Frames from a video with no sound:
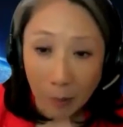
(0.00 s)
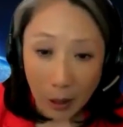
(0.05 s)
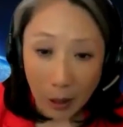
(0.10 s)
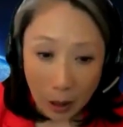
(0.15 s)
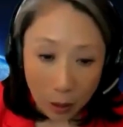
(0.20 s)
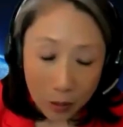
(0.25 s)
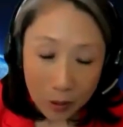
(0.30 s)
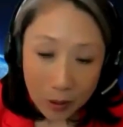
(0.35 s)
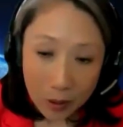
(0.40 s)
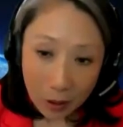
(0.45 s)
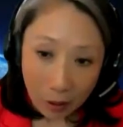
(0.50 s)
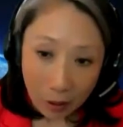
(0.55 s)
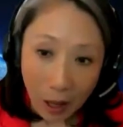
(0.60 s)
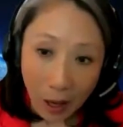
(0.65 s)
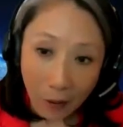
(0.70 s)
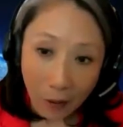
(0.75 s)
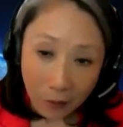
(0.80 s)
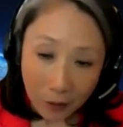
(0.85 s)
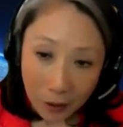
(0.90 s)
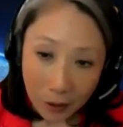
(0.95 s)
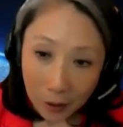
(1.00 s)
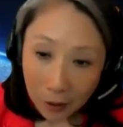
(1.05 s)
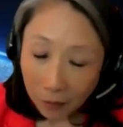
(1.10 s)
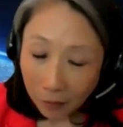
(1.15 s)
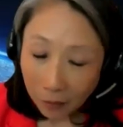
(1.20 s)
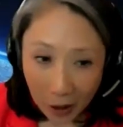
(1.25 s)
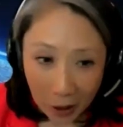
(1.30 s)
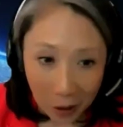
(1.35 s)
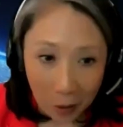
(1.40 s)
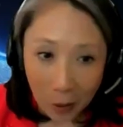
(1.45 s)
but you still have
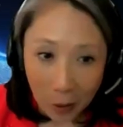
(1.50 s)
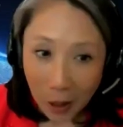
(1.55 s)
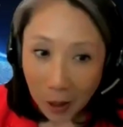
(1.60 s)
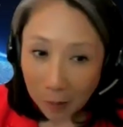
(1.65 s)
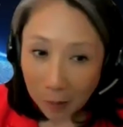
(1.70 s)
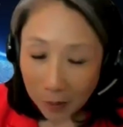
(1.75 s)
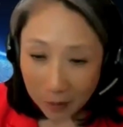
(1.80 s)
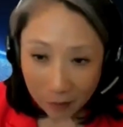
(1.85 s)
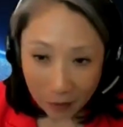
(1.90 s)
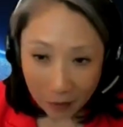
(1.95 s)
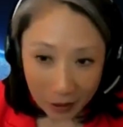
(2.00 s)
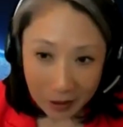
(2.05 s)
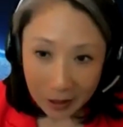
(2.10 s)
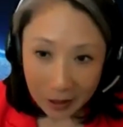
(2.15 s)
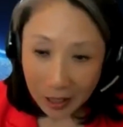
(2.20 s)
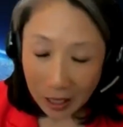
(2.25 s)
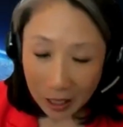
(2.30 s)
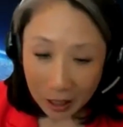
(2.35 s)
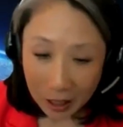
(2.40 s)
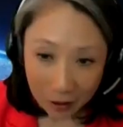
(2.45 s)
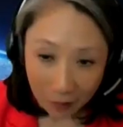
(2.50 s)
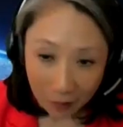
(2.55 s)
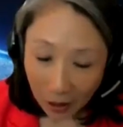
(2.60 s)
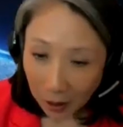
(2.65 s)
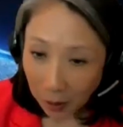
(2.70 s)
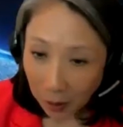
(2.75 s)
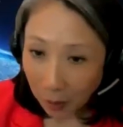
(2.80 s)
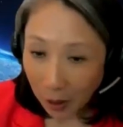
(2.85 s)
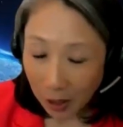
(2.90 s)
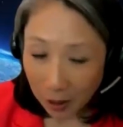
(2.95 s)
to follow up and investigate and
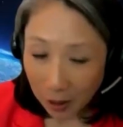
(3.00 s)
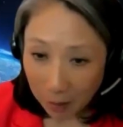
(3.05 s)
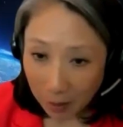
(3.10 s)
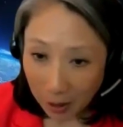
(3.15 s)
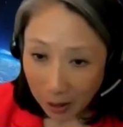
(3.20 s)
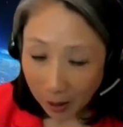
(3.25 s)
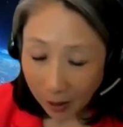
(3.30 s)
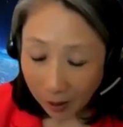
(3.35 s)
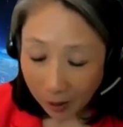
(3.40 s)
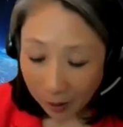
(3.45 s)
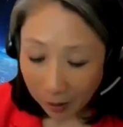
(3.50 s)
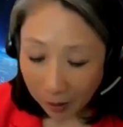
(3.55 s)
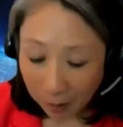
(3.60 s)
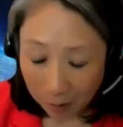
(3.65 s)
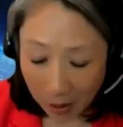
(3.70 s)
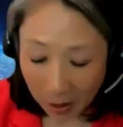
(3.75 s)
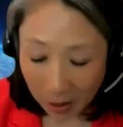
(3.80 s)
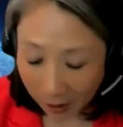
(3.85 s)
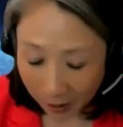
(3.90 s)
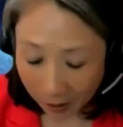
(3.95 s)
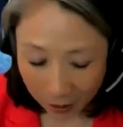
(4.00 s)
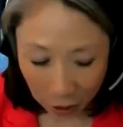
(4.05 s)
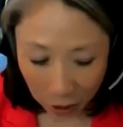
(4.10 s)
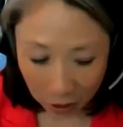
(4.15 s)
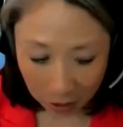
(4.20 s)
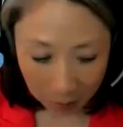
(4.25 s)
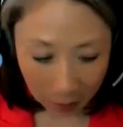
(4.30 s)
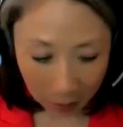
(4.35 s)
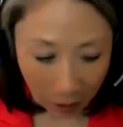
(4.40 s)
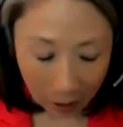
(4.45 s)
evaluate and make
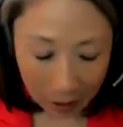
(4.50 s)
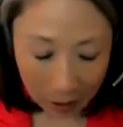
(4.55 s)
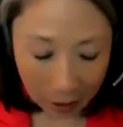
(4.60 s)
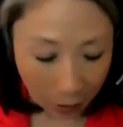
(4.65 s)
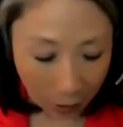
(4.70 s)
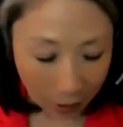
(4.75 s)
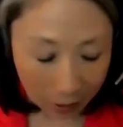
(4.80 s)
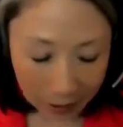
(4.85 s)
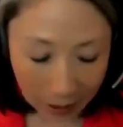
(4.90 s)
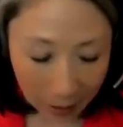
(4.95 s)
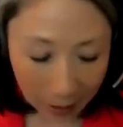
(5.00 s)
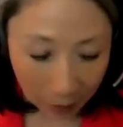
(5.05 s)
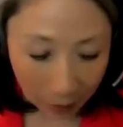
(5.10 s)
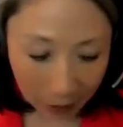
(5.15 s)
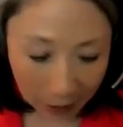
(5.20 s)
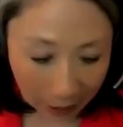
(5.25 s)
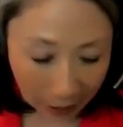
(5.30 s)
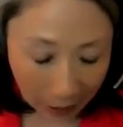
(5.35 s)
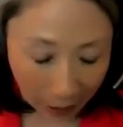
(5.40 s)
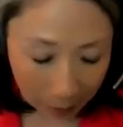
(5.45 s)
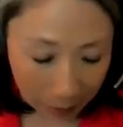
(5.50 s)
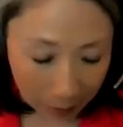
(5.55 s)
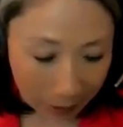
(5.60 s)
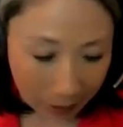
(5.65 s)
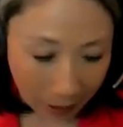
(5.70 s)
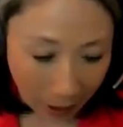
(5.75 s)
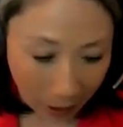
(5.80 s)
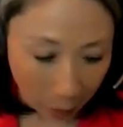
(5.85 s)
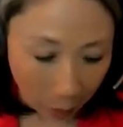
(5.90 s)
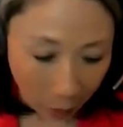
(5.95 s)
decisions about it. And so the same thing can
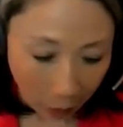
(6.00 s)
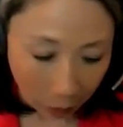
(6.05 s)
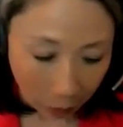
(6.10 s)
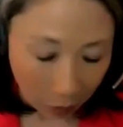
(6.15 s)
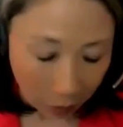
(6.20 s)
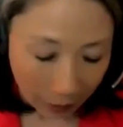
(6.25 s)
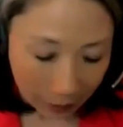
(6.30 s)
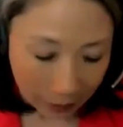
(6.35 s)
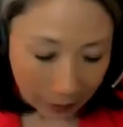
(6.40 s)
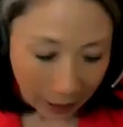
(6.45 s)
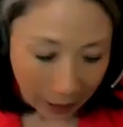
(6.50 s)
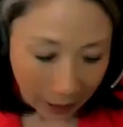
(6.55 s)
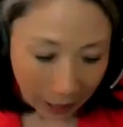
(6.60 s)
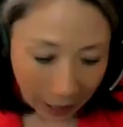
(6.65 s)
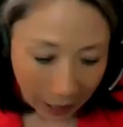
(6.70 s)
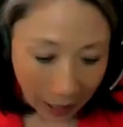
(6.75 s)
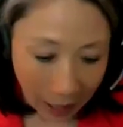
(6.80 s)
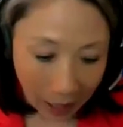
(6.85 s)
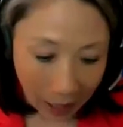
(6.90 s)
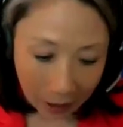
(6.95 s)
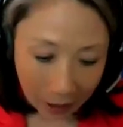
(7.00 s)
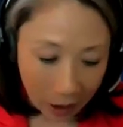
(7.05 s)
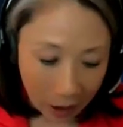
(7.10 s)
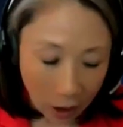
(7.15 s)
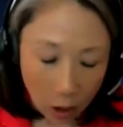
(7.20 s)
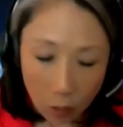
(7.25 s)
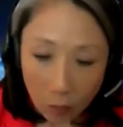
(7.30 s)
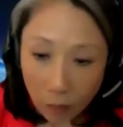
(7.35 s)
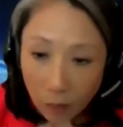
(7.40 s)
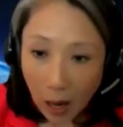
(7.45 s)
be said with respect to AI,
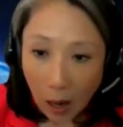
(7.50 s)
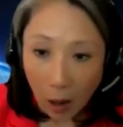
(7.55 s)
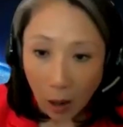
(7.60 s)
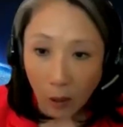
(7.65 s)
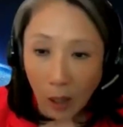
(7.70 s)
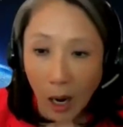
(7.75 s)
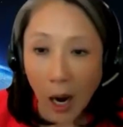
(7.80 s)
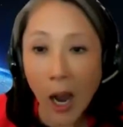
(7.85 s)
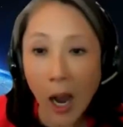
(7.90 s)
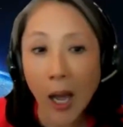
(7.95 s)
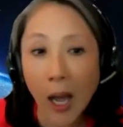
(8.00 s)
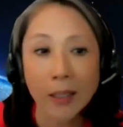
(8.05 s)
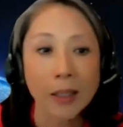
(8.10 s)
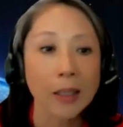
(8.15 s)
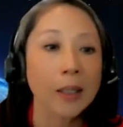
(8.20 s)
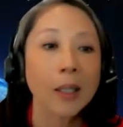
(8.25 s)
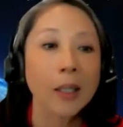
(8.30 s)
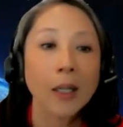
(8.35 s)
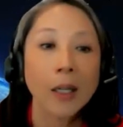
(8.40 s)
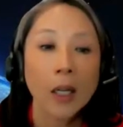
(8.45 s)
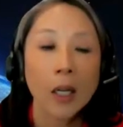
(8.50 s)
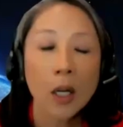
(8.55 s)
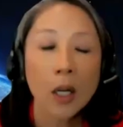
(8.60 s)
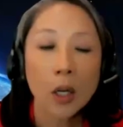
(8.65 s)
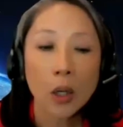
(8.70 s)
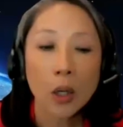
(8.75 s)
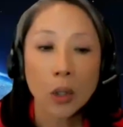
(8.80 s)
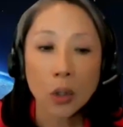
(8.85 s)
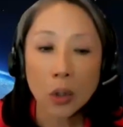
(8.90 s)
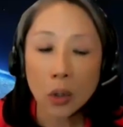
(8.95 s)
that you've now got
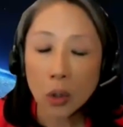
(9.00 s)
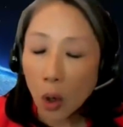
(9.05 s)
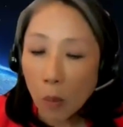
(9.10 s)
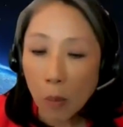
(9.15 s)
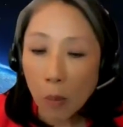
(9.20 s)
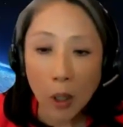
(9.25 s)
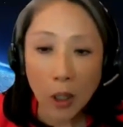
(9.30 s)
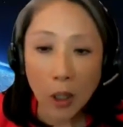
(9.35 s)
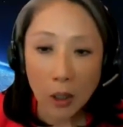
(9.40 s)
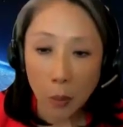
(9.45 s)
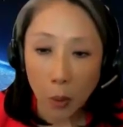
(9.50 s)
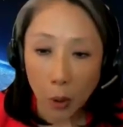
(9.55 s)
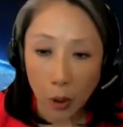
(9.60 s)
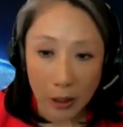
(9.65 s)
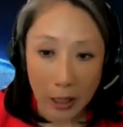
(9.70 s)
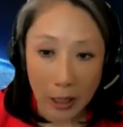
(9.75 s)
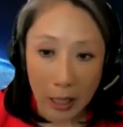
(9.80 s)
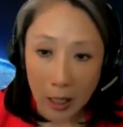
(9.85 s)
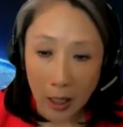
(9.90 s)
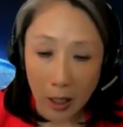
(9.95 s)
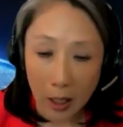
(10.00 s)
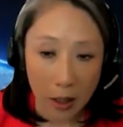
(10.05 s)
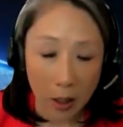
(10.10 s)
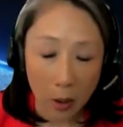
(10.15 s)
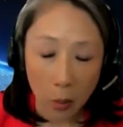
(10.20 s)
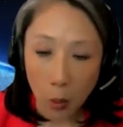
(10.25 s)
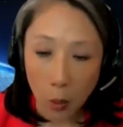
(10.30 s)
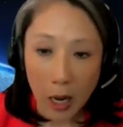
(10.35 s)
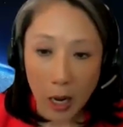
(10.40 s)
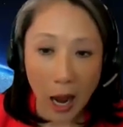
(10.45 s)
so much more data
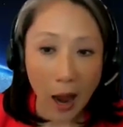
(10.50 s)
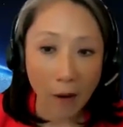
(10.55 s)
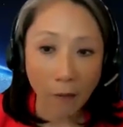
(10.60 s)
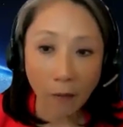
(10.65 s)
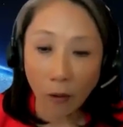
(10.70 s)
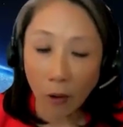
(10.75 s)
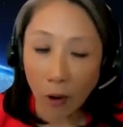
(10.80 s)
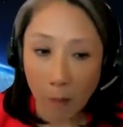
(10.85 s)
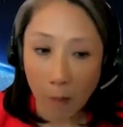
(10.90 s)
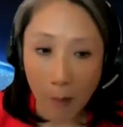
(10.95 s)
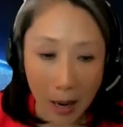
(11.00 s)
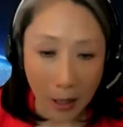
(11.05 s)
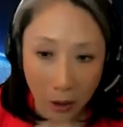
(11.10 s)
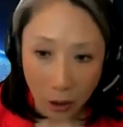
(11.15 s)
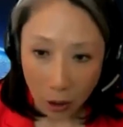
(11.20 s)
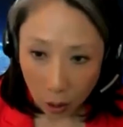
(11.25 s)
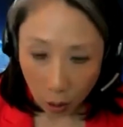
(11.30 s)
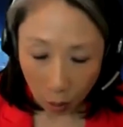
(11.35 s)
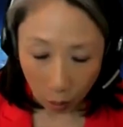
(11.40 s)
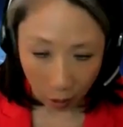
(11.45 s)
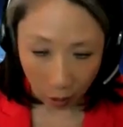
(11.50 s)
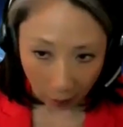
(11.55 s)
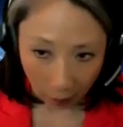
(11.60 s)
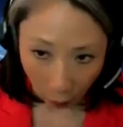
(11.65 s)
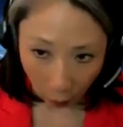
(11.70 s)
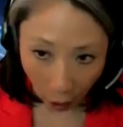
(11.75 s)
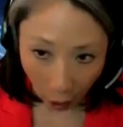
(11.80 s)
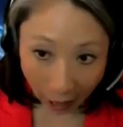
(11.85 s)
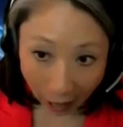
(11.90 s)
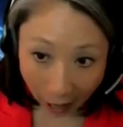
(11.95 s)
than we ever imagined you could
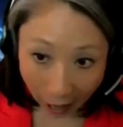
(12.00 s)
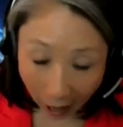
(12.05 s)
ever